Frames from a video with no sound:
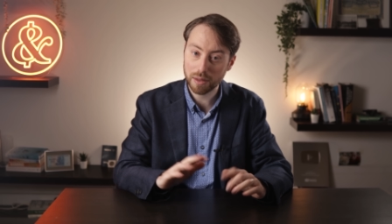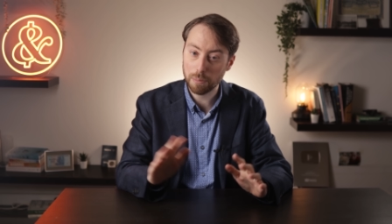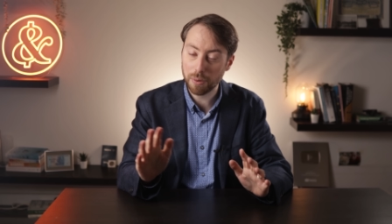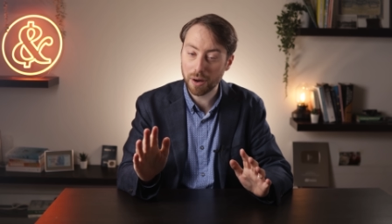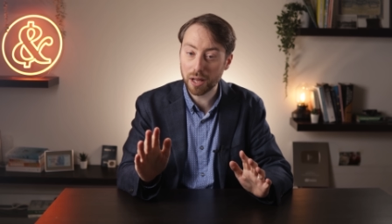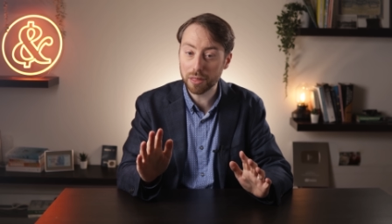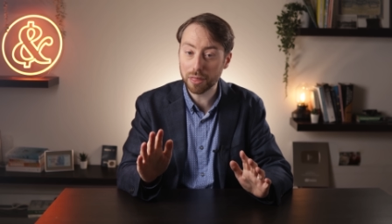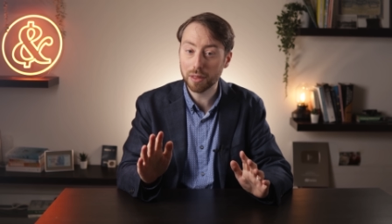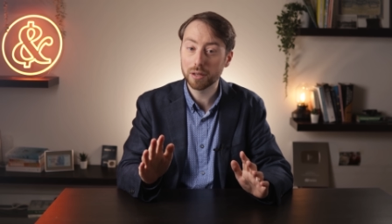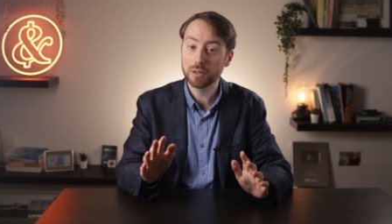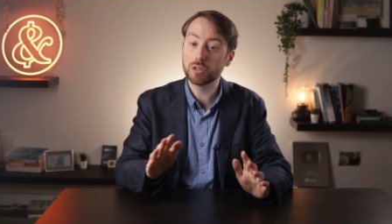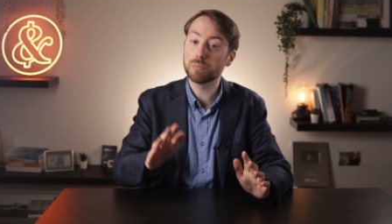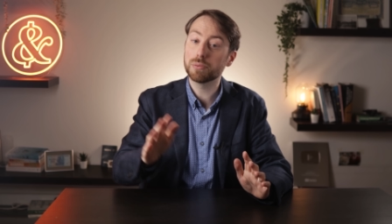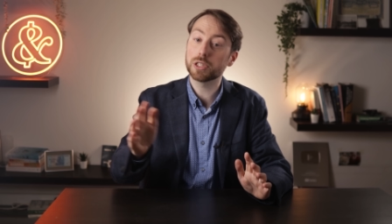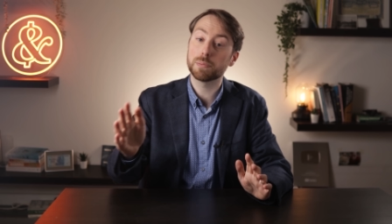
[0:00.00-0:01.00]
the path
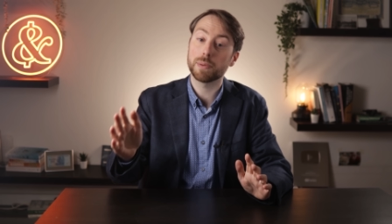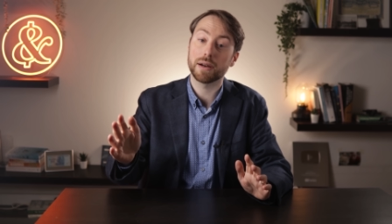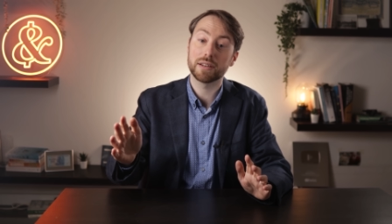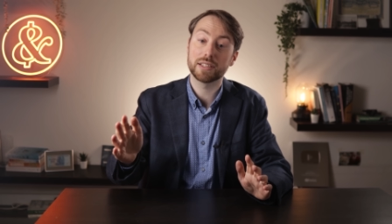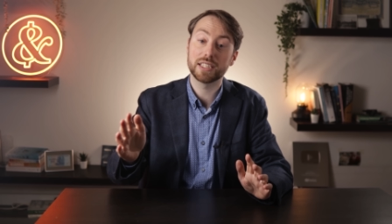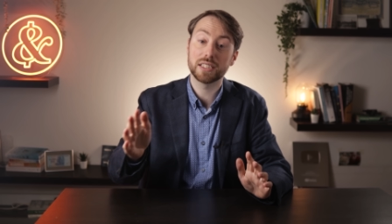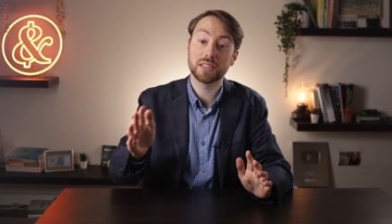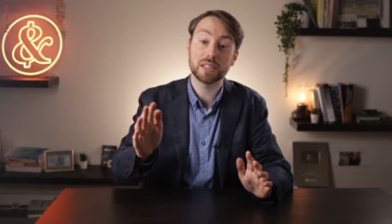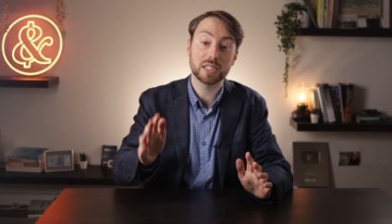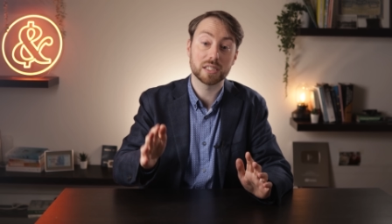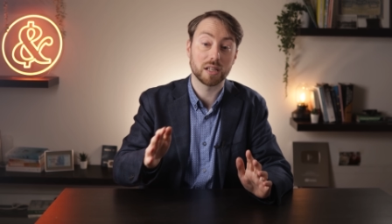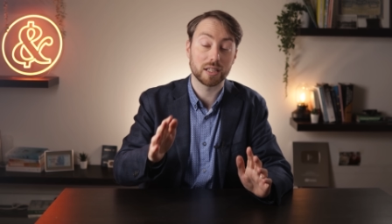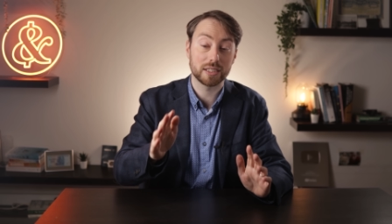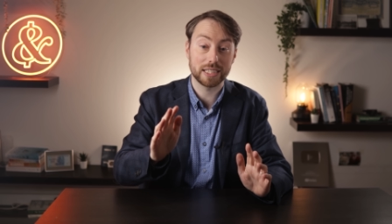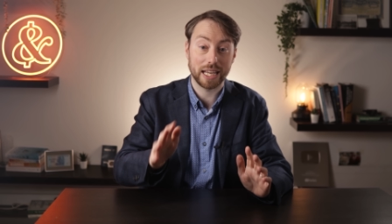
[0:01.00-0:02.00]
to prosperity does
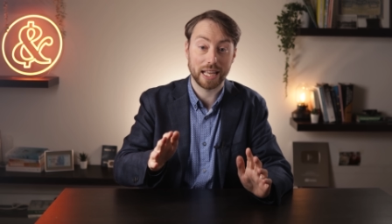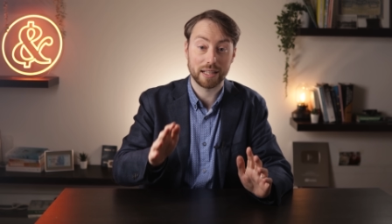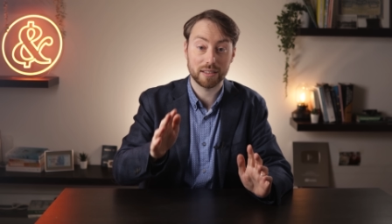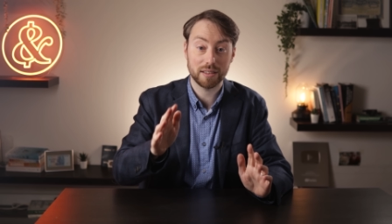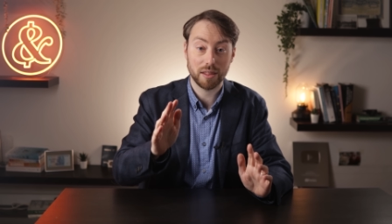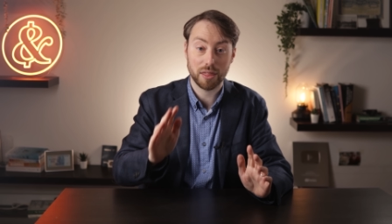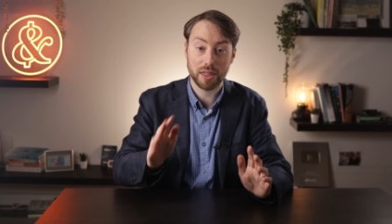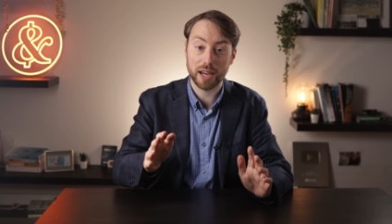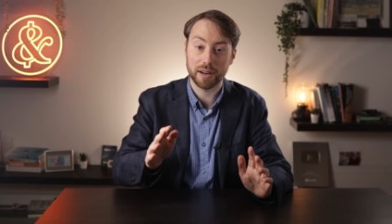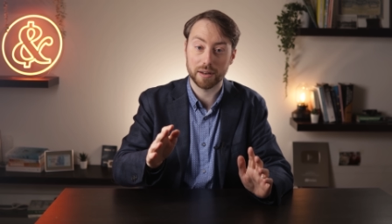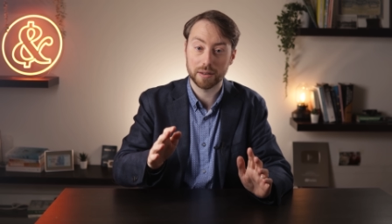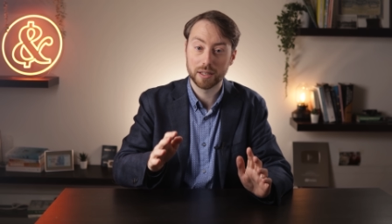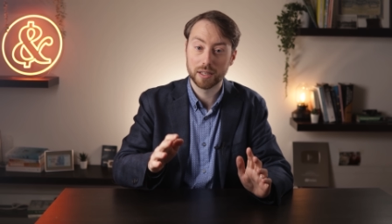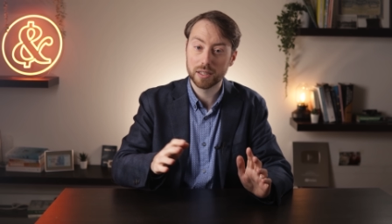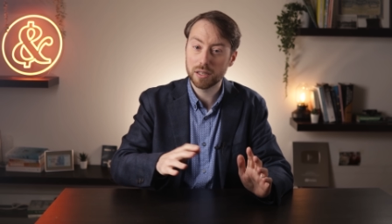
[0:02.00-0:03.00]
not end
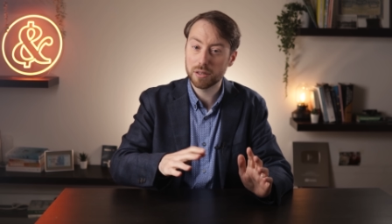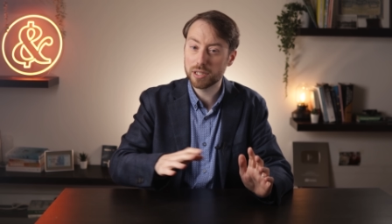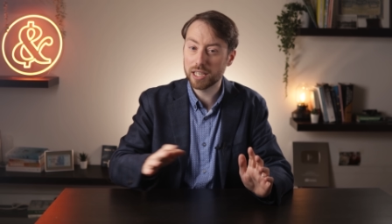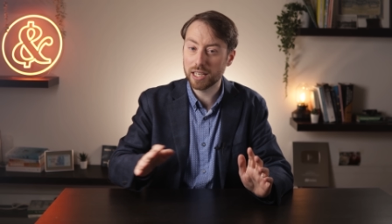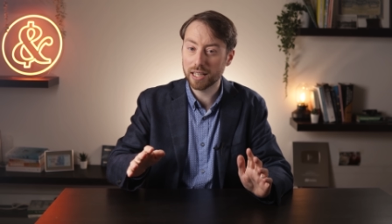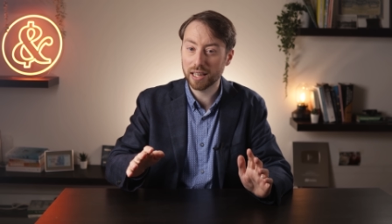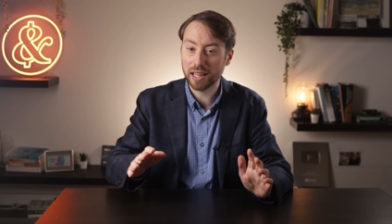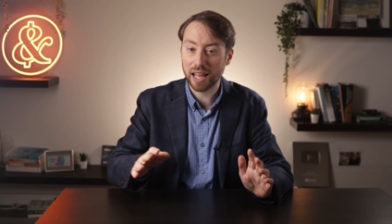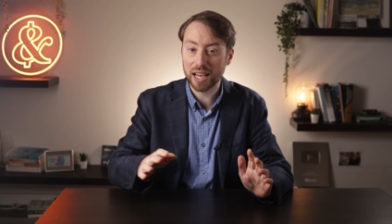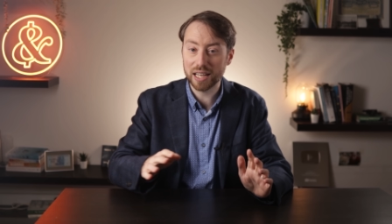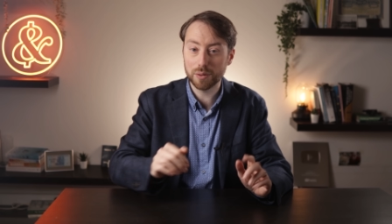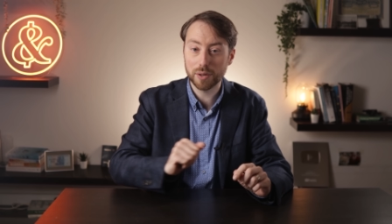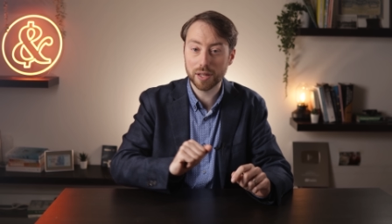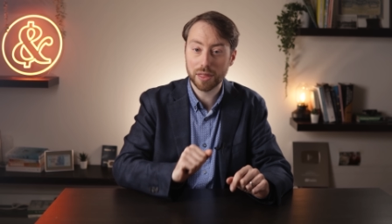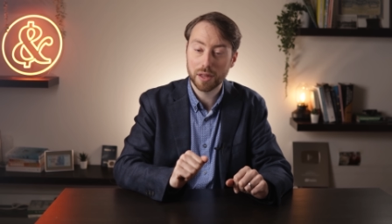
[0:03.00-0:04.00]
there. You see, in
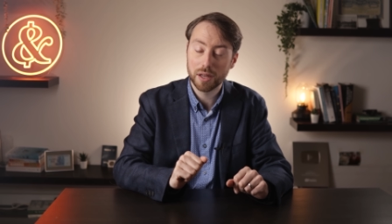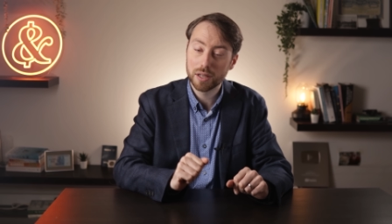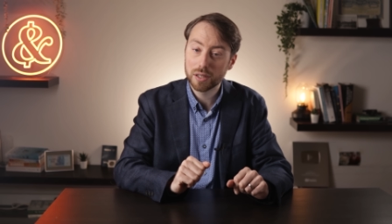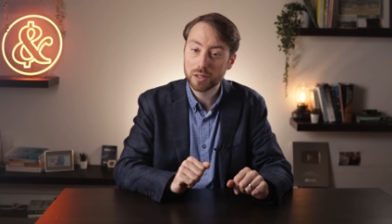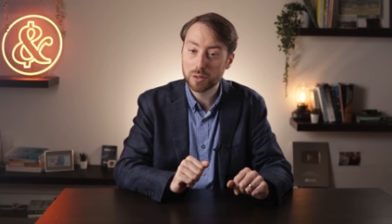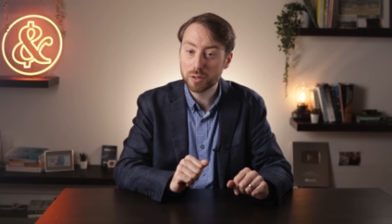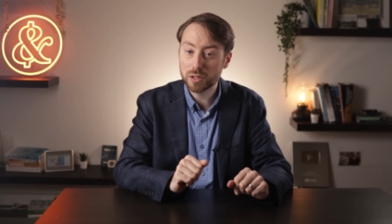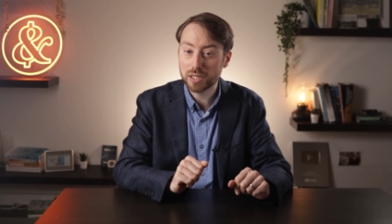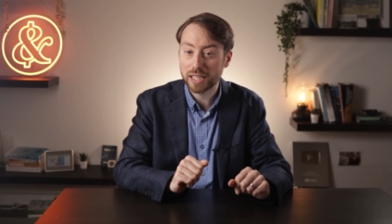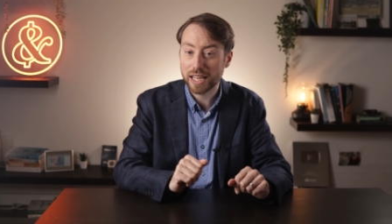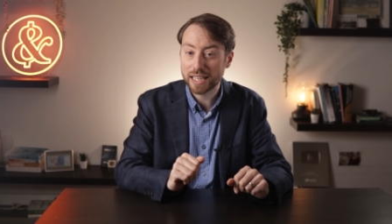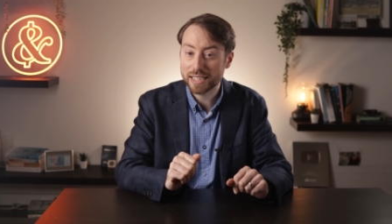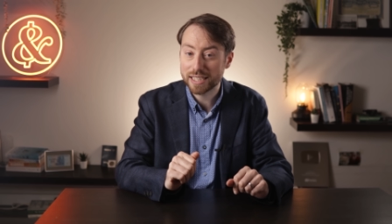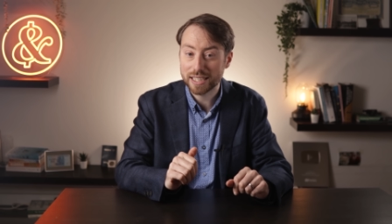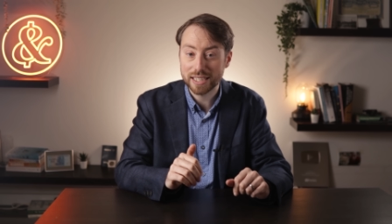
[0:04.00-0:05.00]
line with
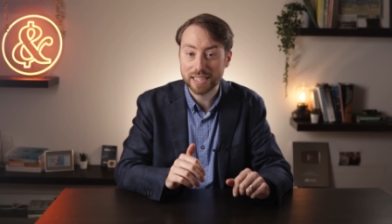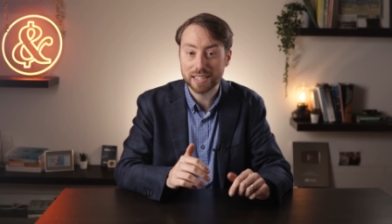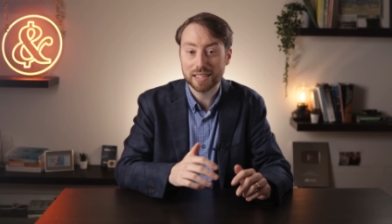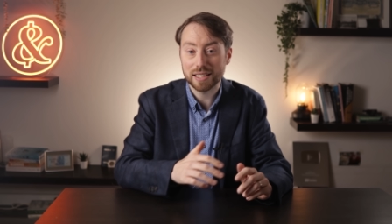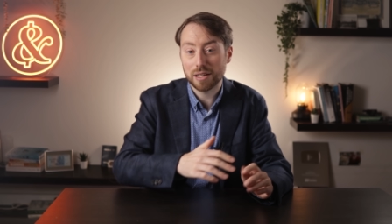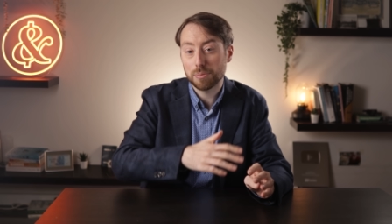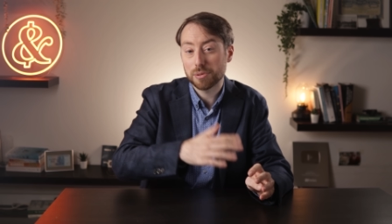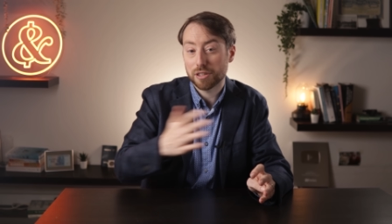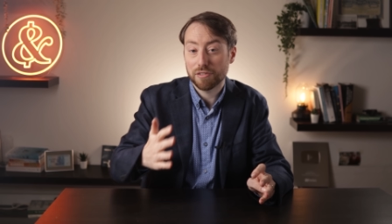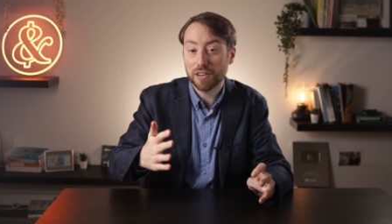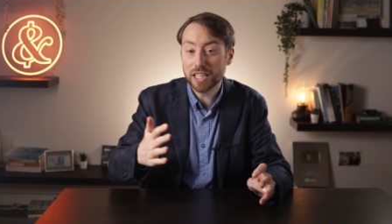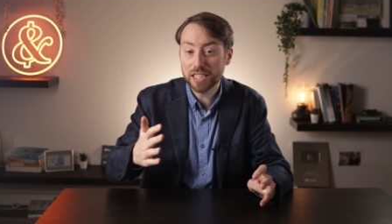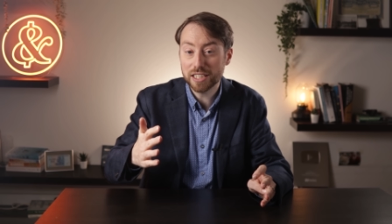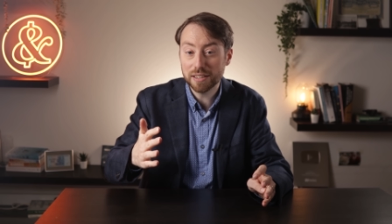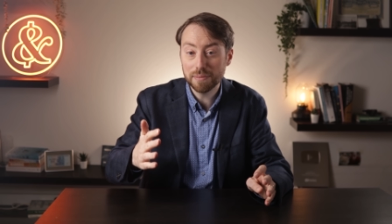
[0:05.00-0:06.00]
Kuznets'
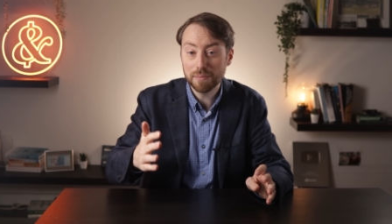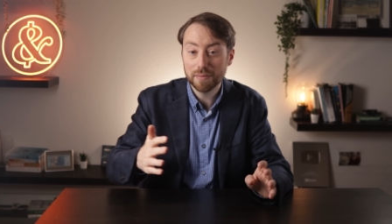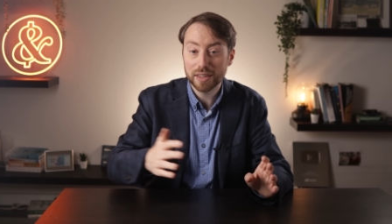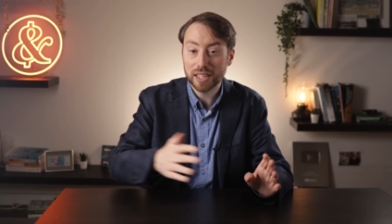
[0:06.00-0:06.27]
observation,